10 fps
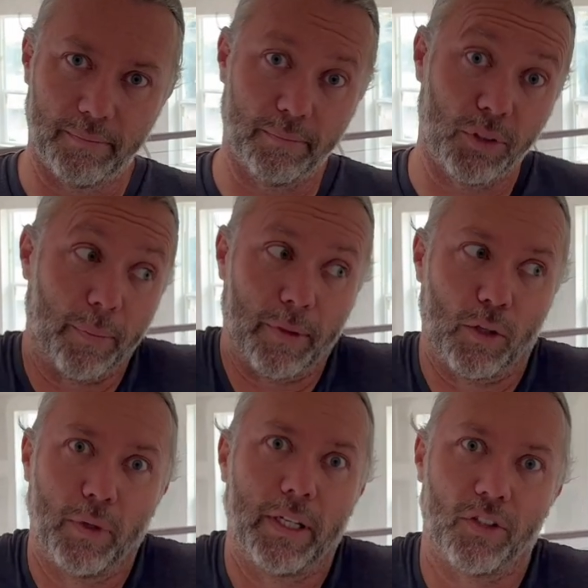something that
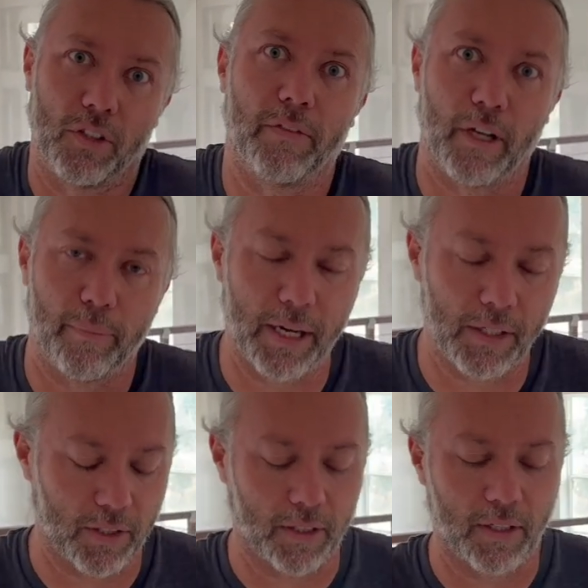we consider very
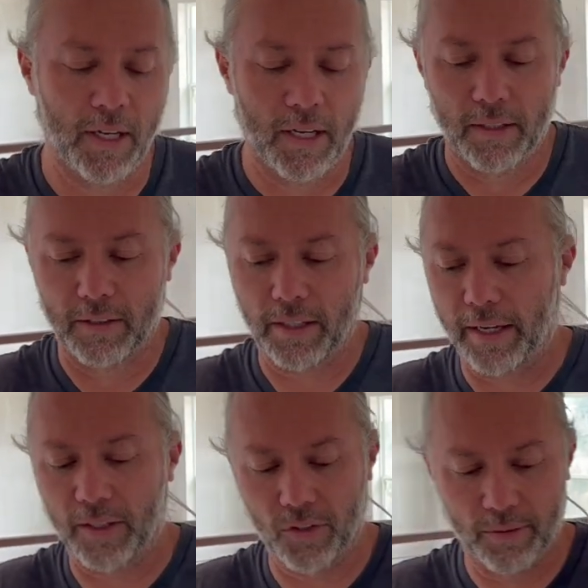basic
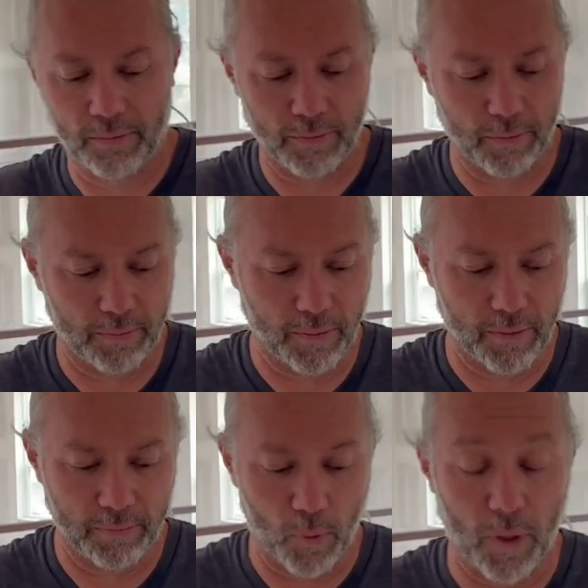takes,
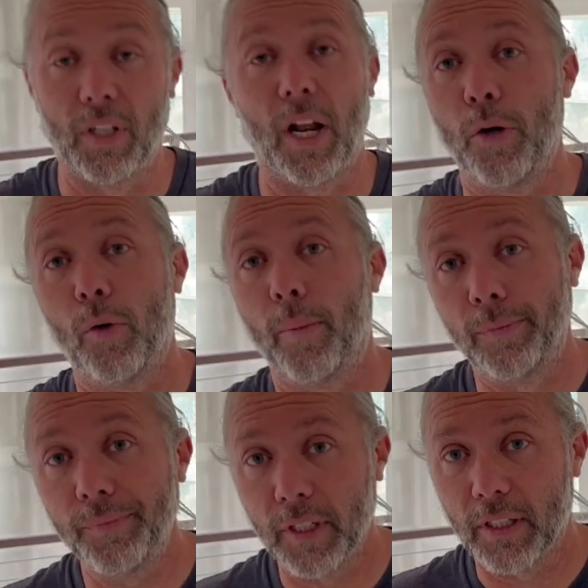well, it's not doable.
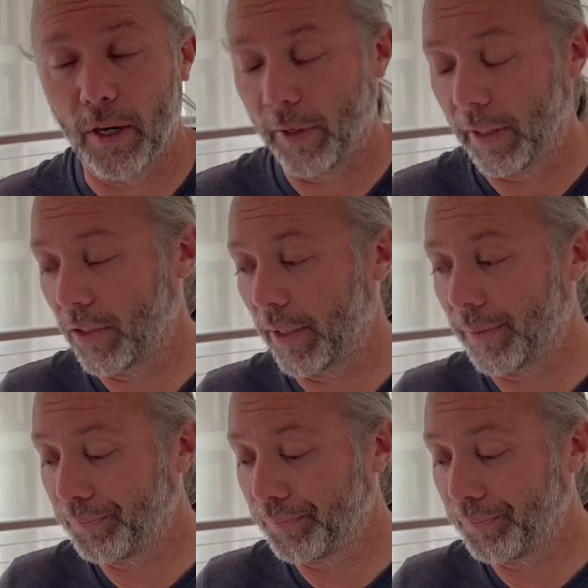It's not realistic.